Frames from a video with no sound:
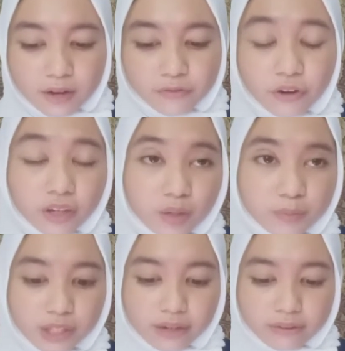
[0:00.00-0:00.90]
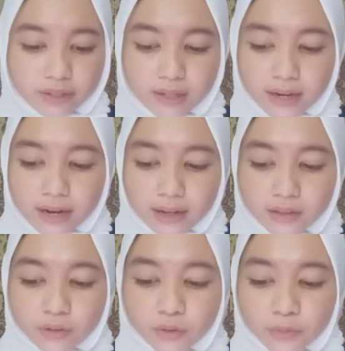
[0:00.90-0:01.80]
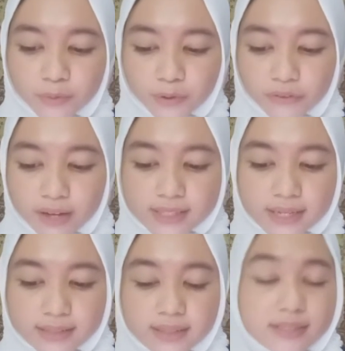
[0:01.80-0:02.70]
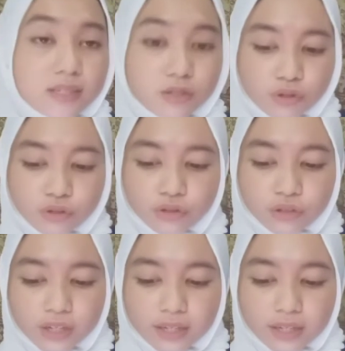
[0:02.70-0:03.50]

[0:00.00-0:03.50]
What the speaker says: vocabulary, and who provide sentence to